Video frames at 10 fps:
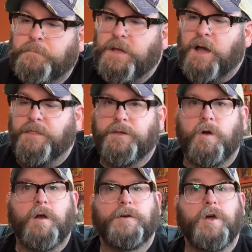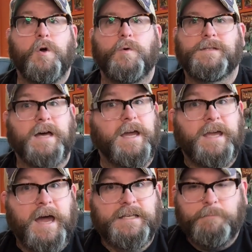There are no
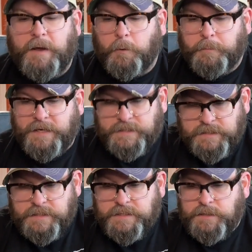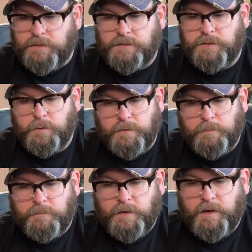die-cast metal pieces to
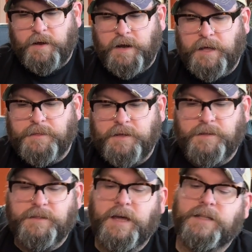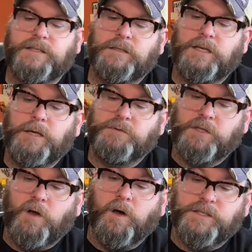them, and I think that keeps
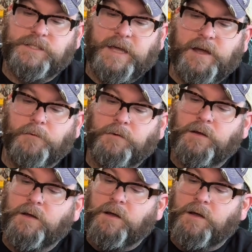the cost down.